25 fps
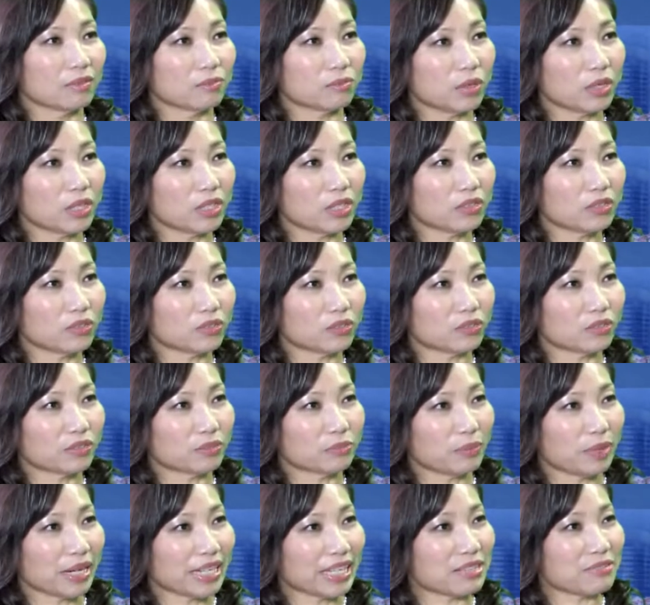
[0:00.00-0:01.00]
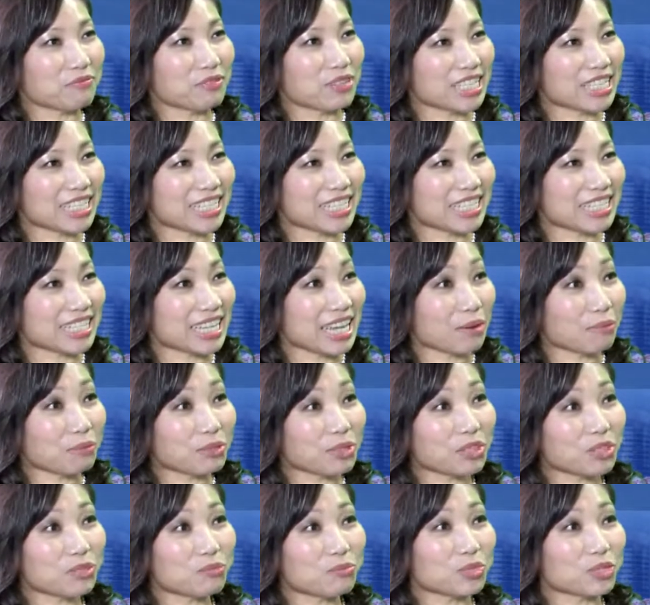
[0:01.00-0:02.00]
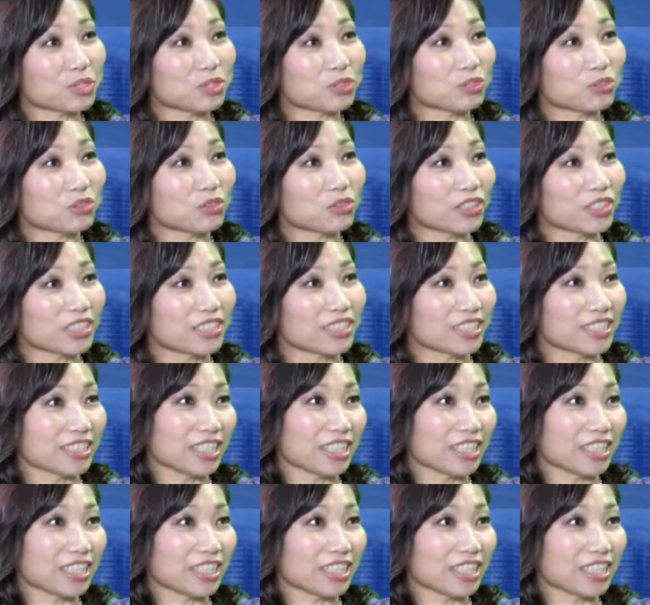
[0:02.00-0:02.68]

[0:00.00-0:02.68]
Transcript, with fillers: Well, by investing in CapitaCommercial Trust,